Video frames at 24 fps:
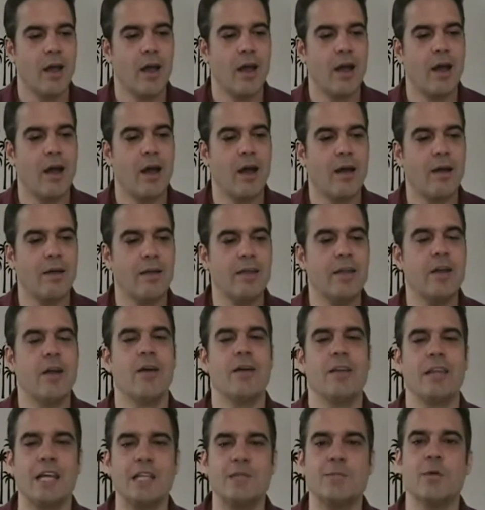
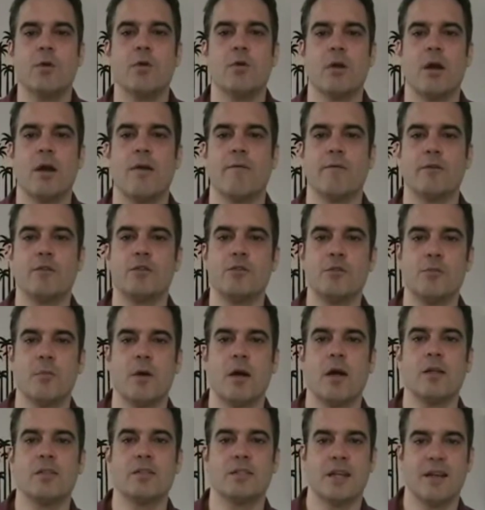And that's been going on for 2
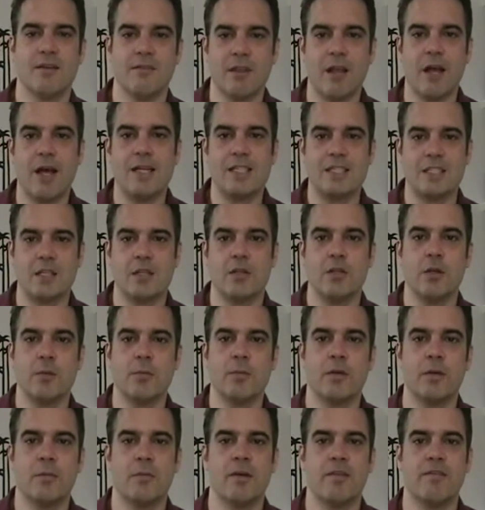months, and I've lost a
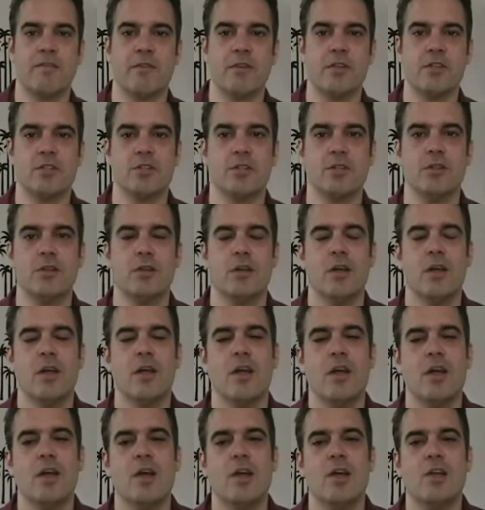little bit of my vision.
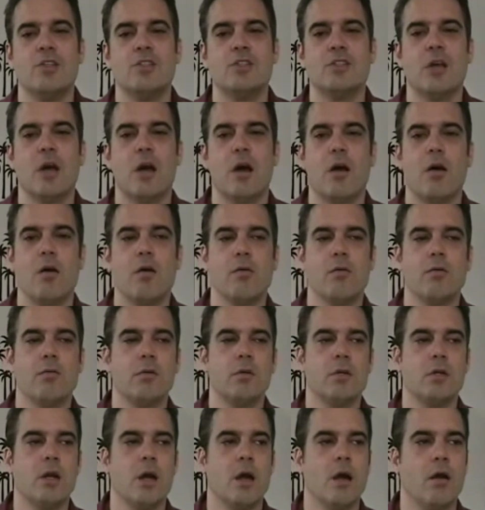
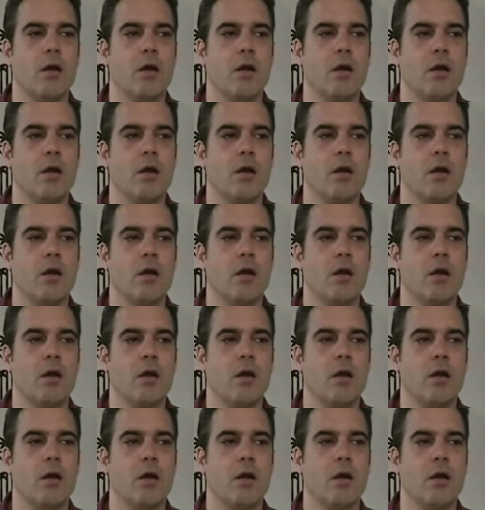So,